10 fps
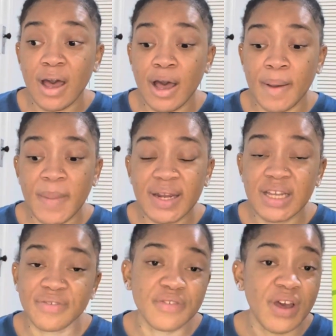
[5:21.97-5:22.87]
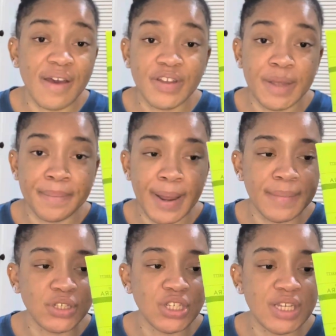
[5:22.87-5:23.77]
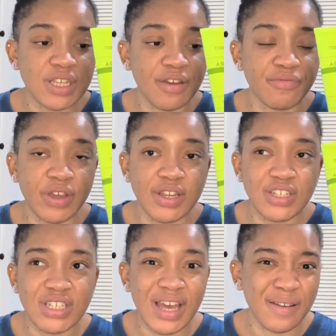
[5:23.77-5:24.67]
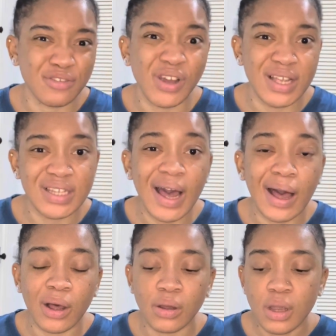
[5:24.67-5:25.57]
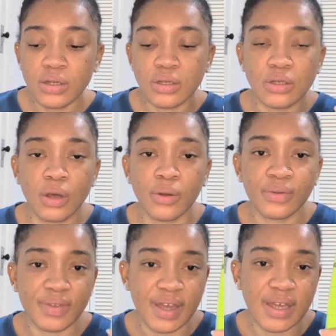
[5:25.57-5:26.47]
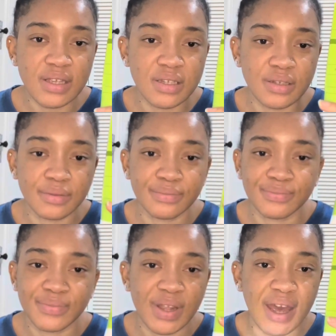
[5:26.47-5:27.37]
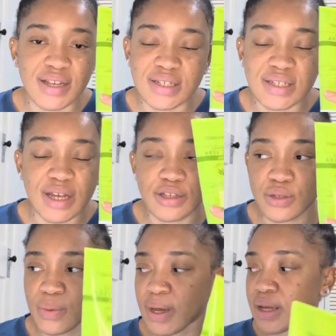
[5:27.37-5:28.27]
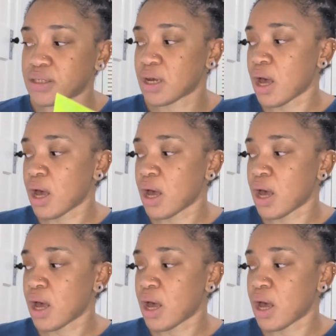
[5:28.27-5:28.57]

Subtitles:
And even if I have any blemishes, it really just kind of dries it out. So this, I just stick to it.